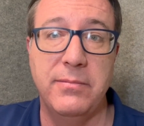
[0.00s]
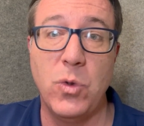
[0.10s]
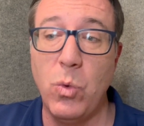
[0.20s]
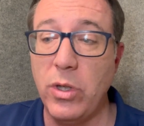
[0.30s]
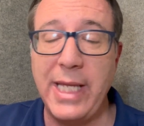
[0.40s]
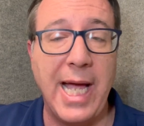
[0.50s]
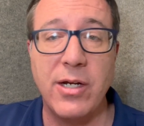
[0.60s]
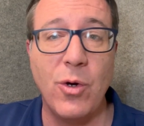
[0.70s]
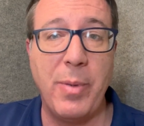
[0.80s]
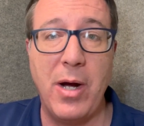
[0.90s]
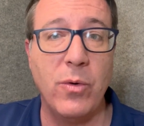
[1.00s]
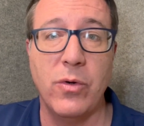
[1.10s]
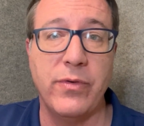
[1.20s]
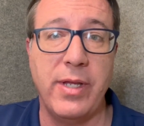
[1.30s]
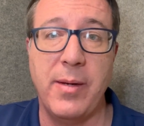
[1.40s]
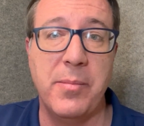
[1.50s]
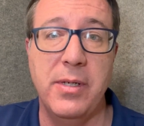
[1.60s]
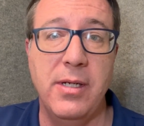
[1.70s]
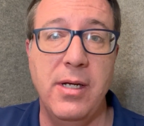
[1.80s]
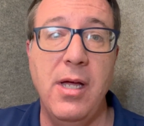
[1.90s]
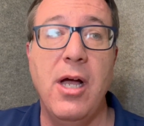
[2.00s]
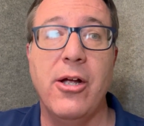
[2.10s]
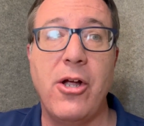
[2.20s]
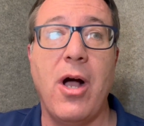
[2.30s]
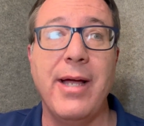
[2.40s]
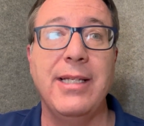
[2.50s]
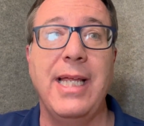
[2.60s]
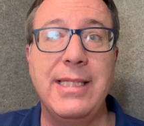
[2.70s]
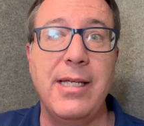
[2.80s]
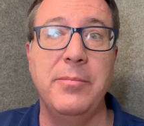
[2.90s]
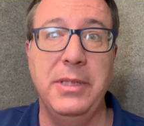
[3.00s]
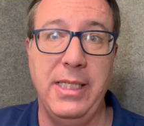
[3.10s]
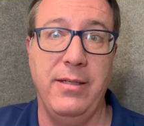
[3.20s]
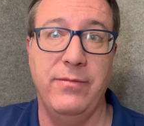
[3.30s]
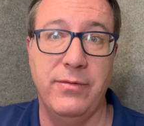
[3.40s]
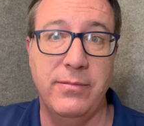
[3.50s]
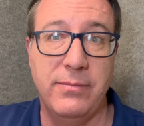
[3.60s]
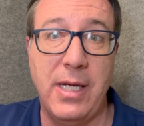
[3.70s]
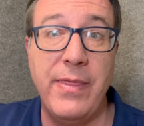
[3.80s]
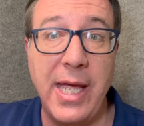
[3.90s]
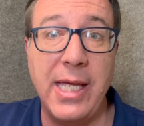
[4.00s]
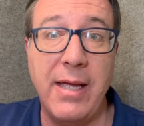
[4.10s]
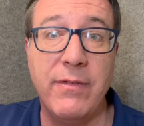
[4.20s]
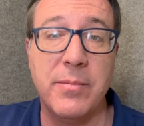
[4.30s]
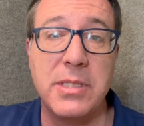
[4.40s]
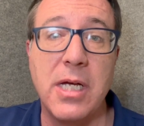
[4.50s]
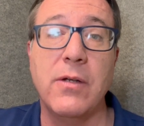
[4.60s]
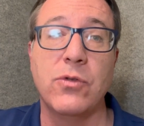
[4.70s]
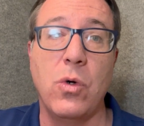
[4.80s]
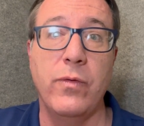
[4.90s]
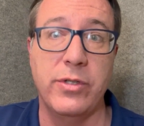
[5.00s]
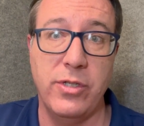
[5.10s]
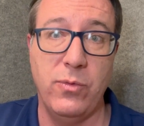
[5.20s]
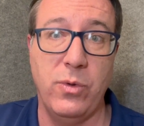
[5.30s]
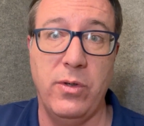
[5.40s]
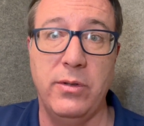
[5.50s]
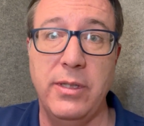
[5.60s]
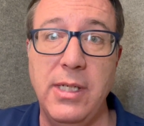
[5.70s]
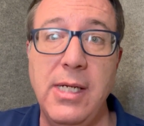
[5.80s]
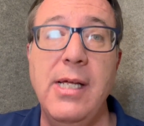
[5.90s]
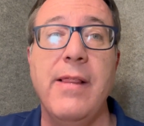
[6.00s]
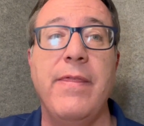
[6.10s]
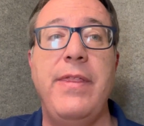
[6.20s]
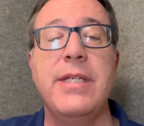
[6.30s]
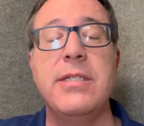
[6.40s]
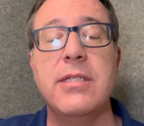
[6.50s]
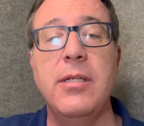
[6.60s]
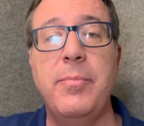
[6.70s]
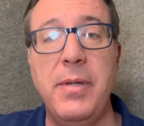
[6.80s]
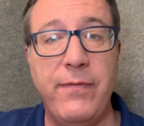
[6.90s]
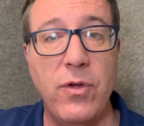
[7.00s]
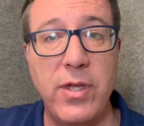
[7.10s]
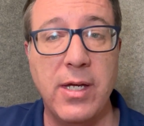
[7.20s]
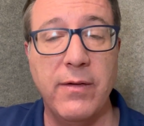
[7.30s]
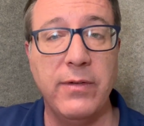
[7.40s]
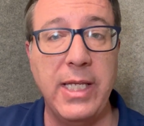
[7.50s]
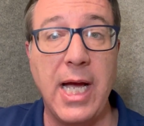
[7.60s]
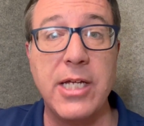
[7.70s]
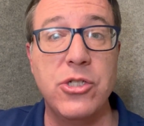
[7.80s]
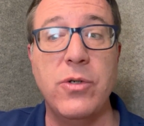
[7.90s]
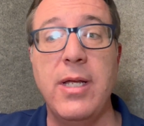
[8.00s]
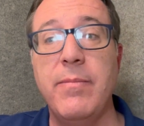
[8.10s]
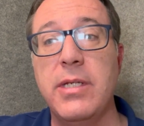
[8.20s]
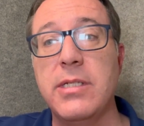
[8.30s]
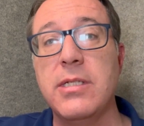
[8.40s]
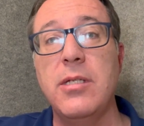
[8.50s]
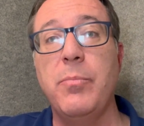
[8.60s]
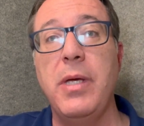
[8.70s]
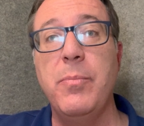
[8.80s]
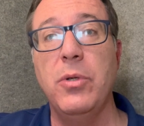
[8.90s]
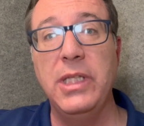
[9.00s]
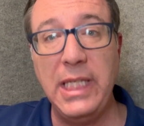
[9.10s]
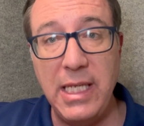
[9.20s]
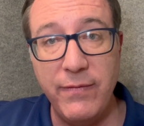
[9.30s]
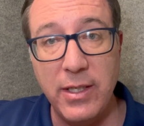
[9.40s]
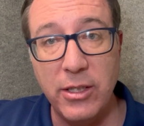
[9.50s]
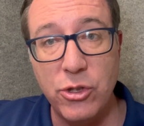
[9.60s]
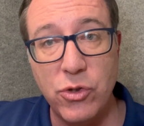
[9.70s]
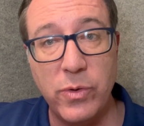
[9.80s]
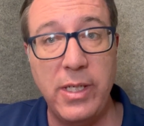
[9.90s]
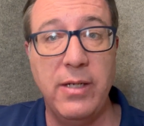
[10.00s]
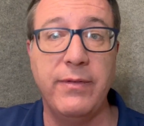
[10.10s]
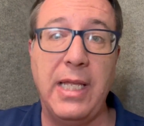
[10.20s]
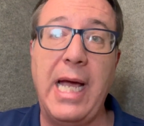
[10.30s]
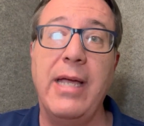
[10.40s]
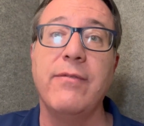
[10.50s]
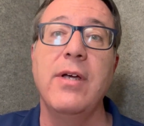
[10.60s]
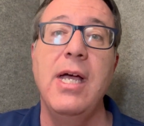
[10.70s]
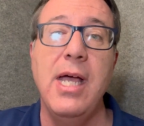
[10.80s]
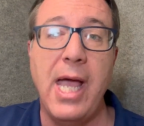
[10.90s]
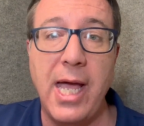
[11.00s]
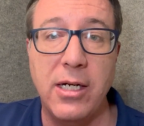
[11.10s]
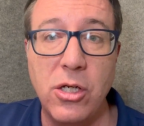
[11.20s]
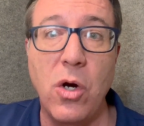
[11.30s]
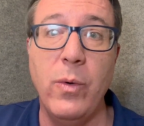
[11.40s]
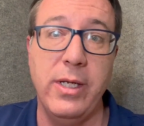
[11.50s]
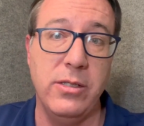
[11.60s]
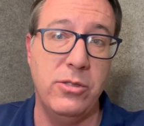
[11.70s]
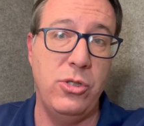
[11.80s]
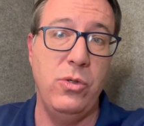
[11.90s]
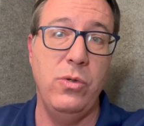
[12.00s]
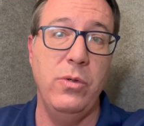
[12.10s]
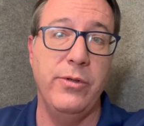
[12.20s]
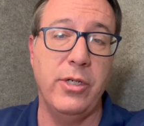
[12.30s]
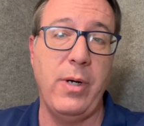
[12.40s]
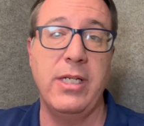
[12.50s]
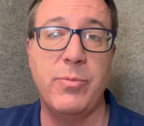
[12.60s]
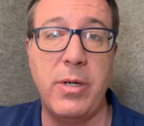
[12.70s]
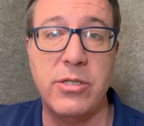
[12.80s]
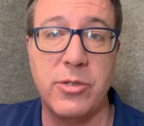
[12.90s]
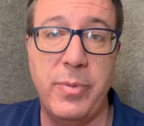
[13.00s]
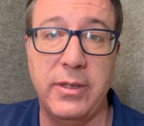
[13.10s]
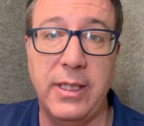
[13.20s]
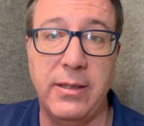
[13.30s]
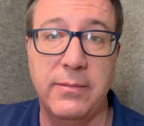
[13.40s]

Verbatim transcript: The world had no power over them. God let them leave, and they gave themselves over to the world. This is the, if you think of Lehi's dream, this is the people leaving the tree of life and going to the great and spacious building.